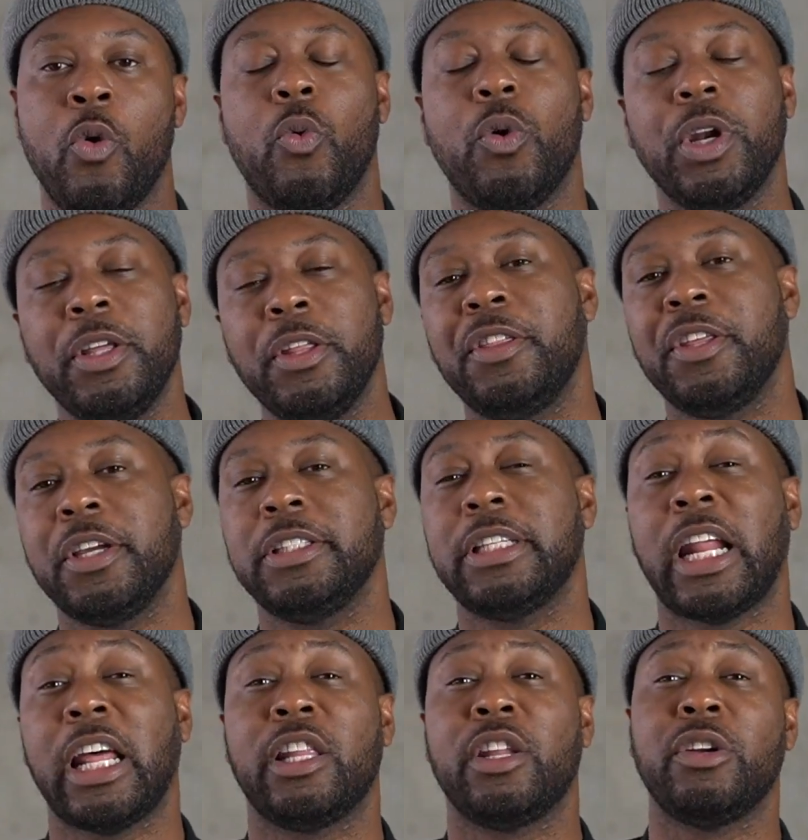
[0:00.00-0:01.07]
One of the things that
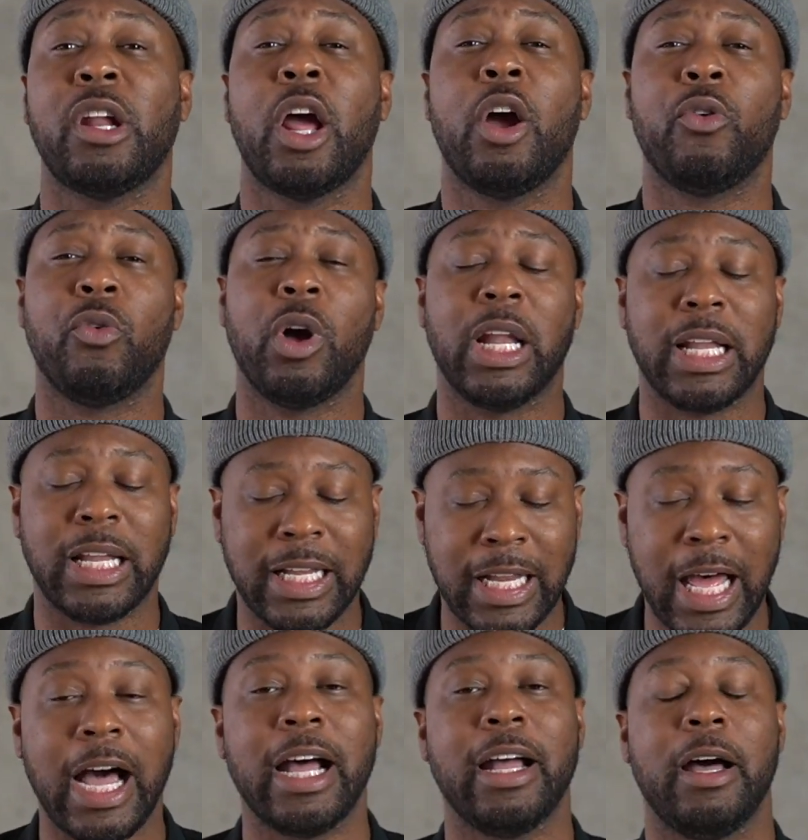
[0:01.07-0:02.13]
I learned a
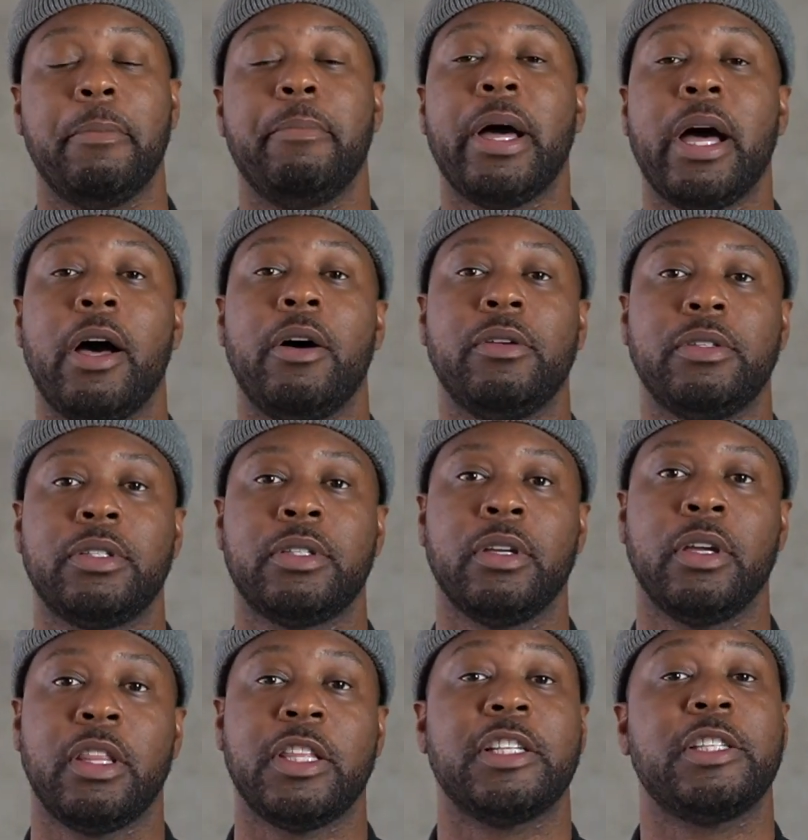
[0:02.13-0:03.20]
lot about
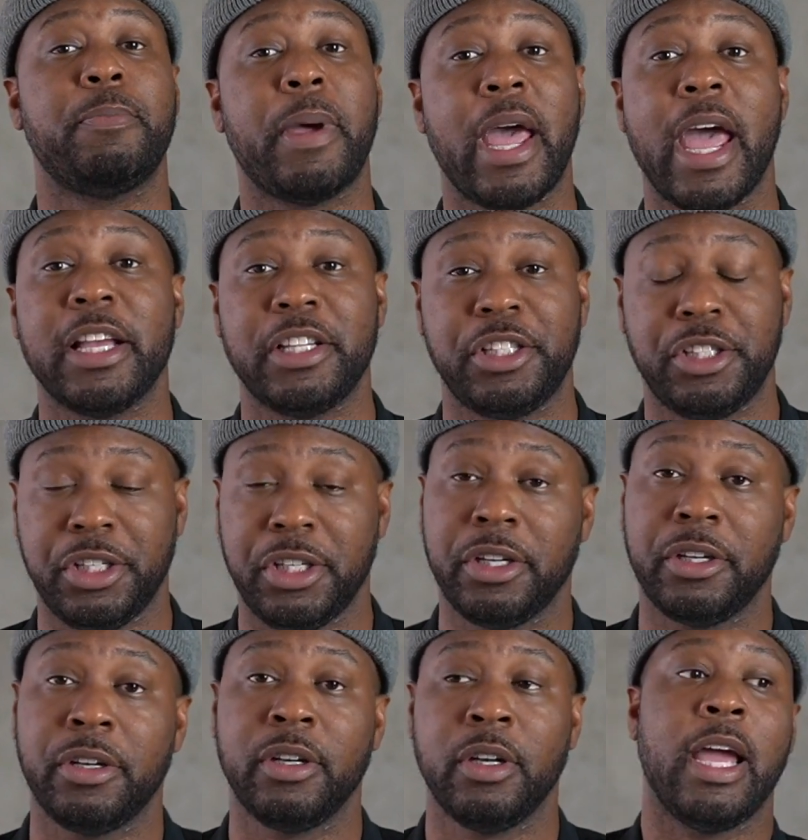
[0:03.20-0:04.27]
in this past
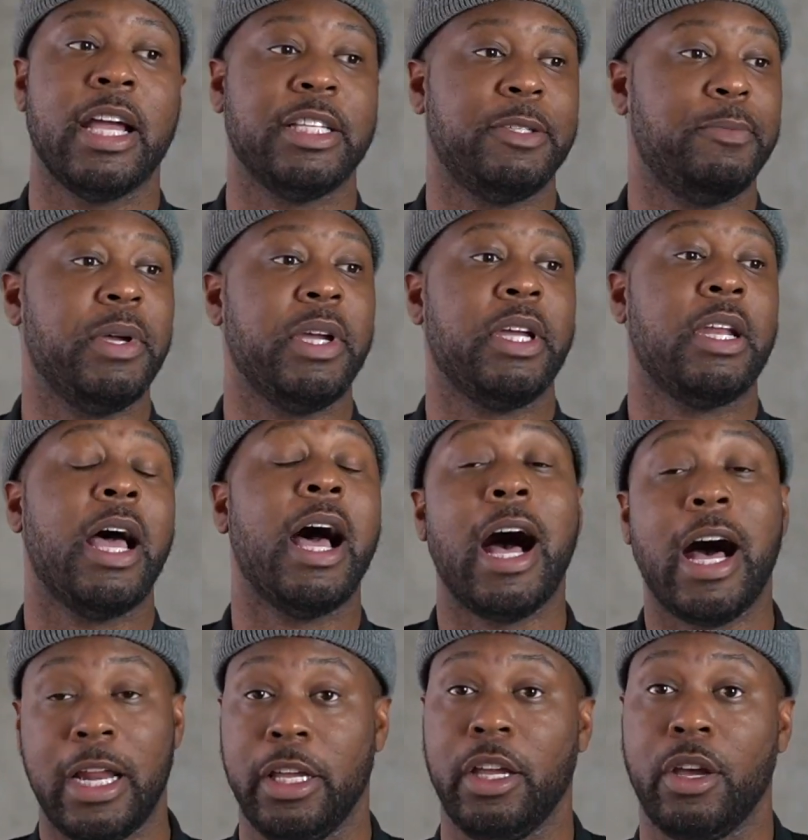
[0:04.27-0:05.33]
year has been
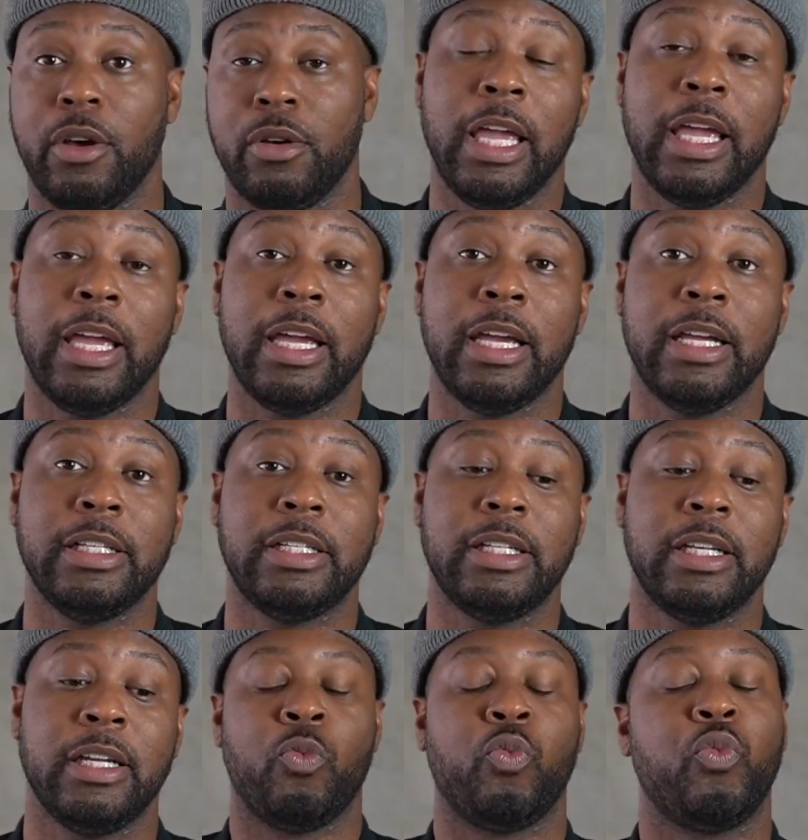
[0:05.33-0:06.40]
audio, and
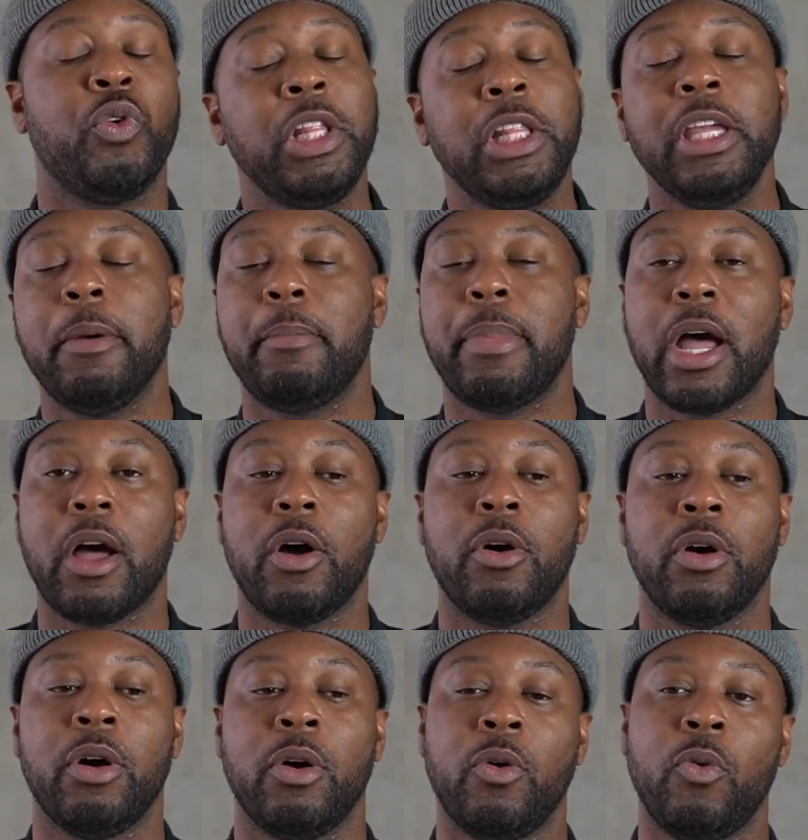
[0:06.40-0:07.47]
really
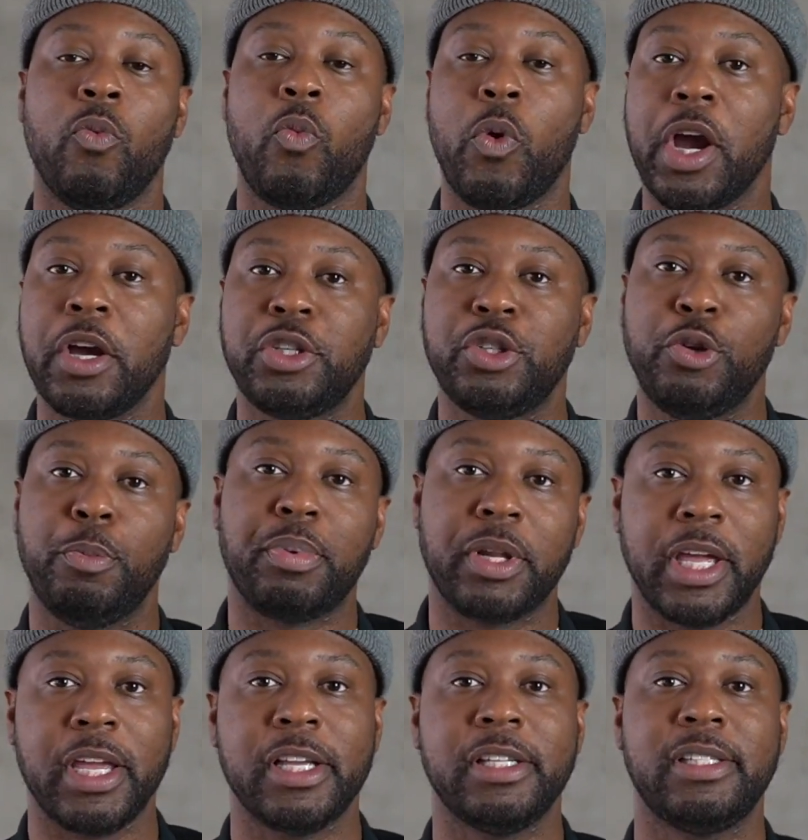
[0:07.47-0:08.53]
about where to
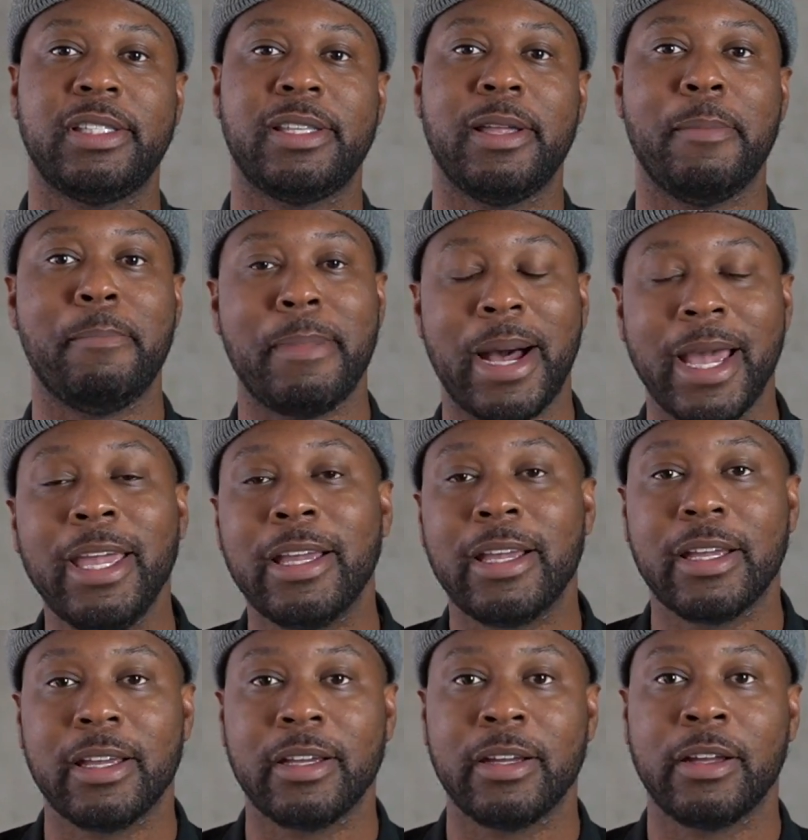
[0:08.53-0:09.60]
place the mic,
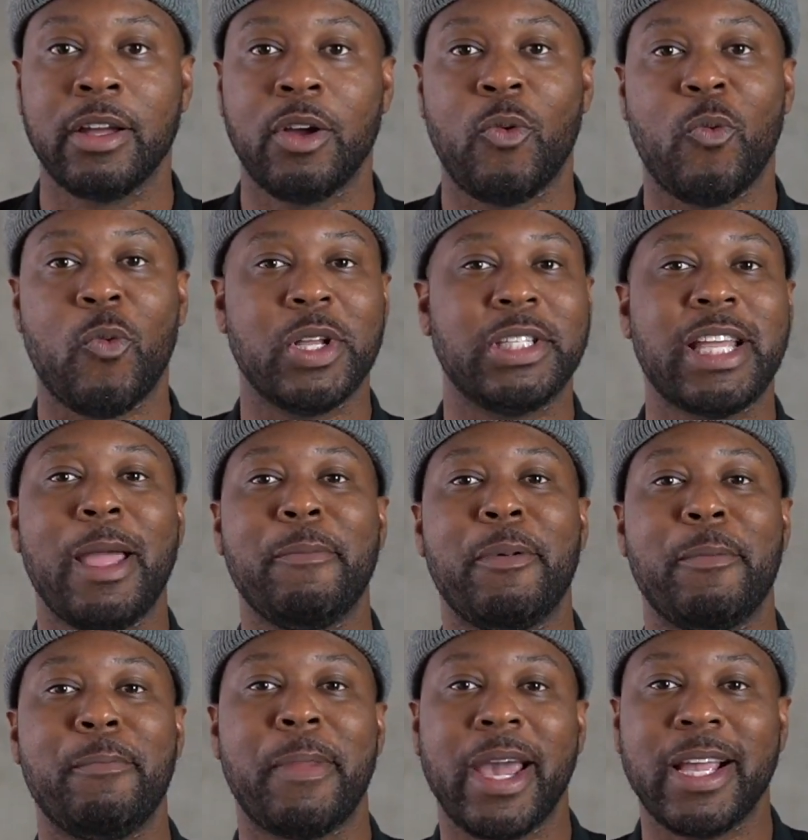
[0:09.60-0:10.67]
what type of
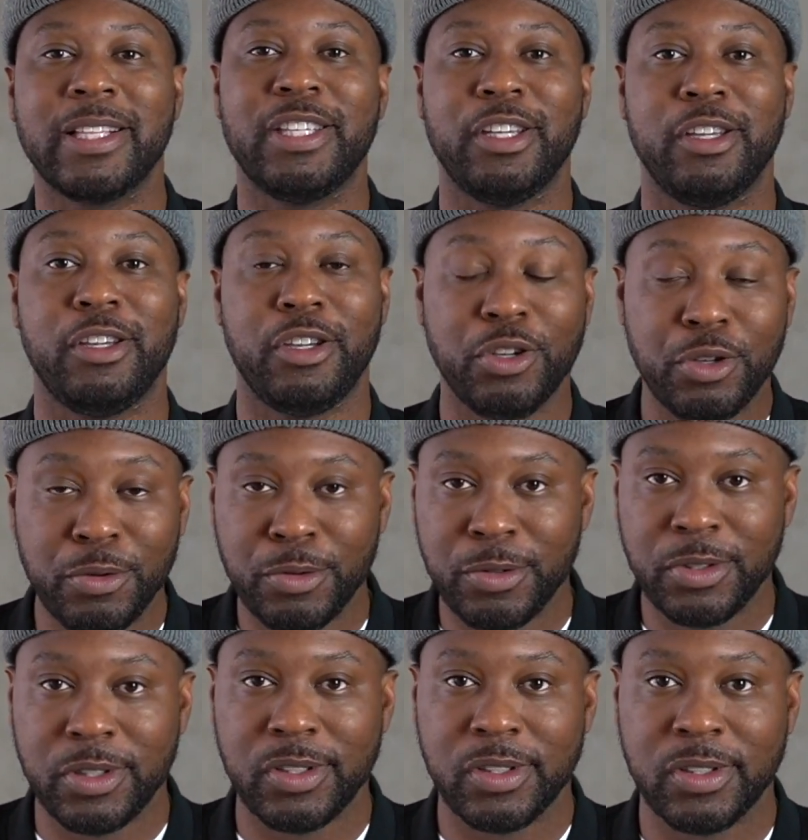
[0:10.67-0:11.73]
mic to
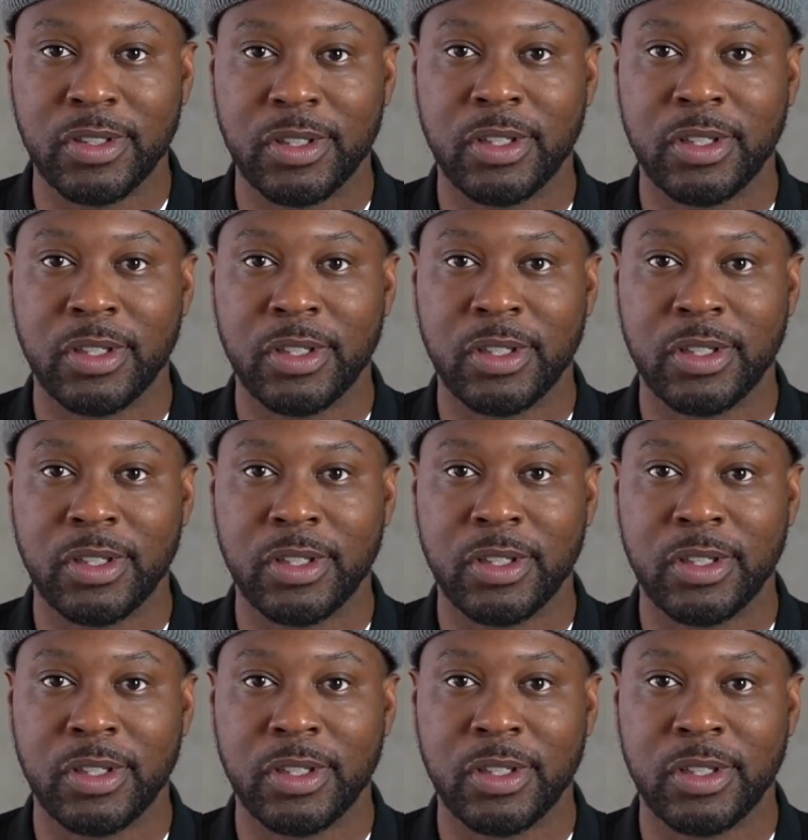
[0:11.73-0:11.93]
use,